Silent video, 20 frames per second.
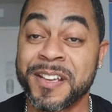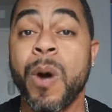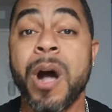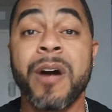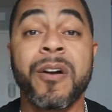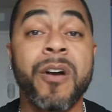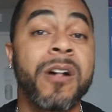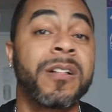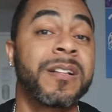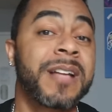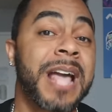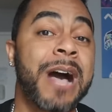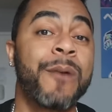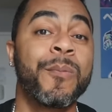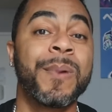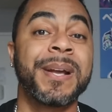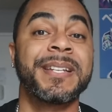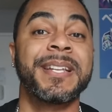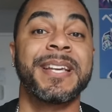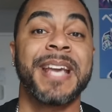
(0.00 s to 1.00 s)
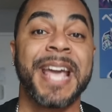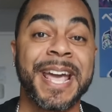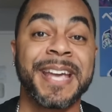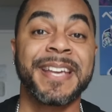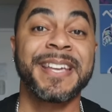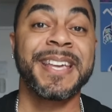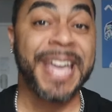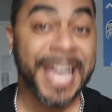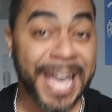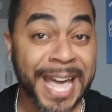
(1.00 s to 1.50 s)
while calling out Wendy
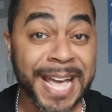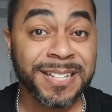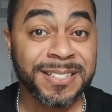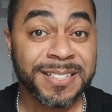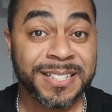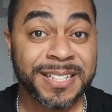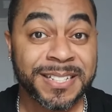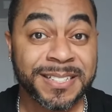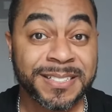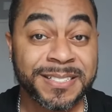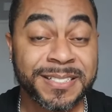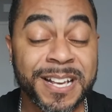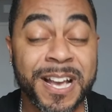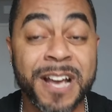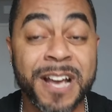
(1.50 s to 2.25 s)
and Candace